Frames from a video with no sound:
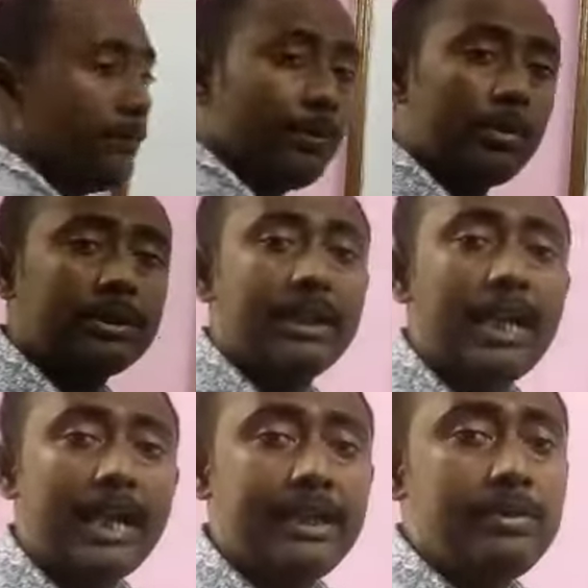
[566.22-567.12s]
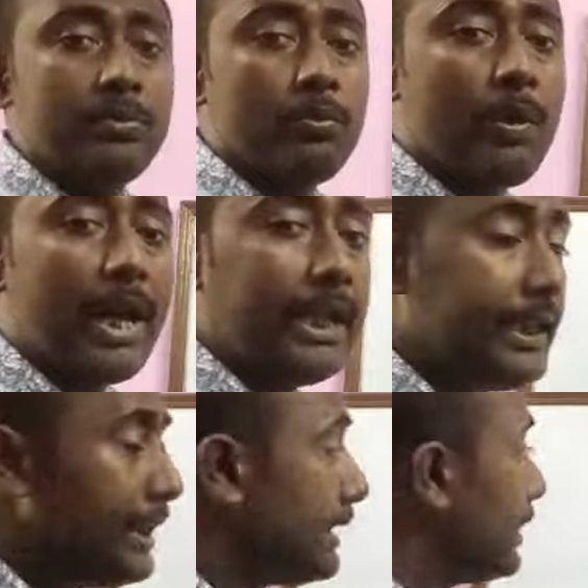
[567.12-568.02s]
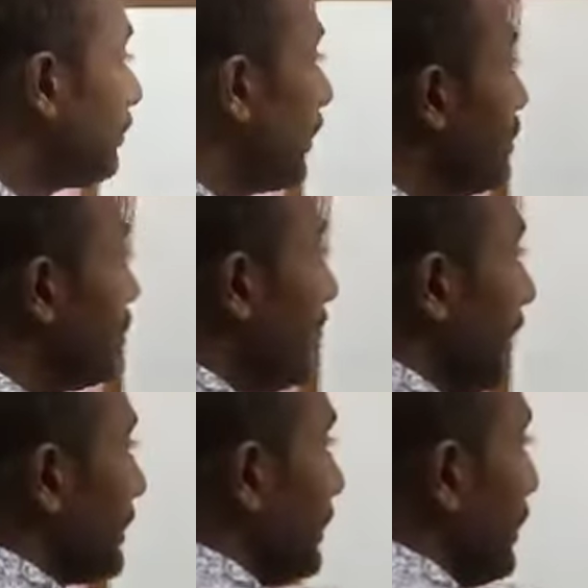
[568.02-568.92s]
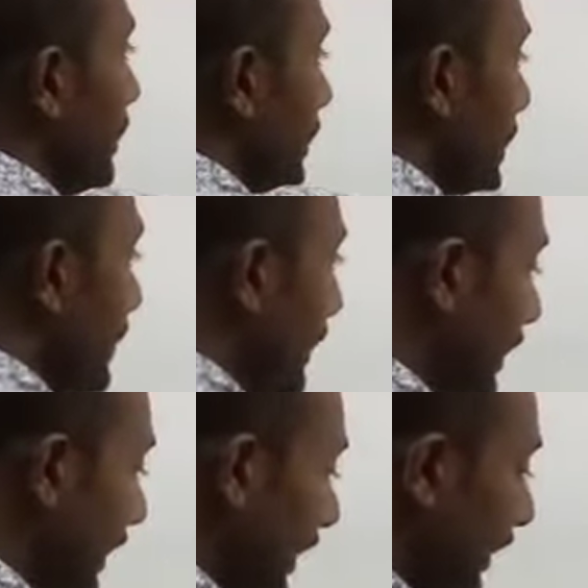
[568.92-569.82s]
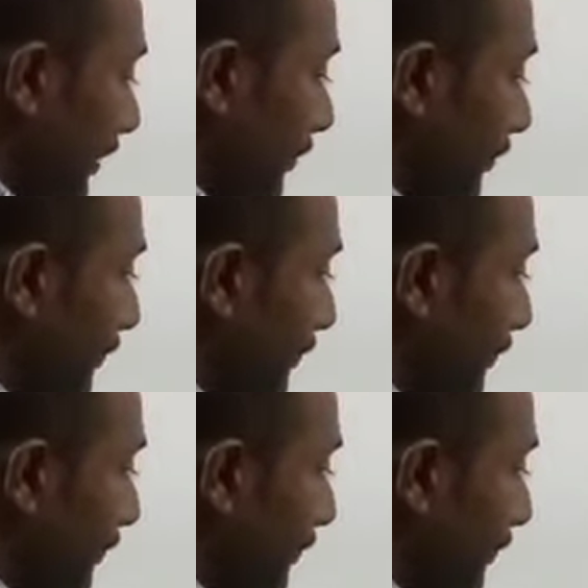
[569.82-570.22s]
for the line y is equal to x. See here,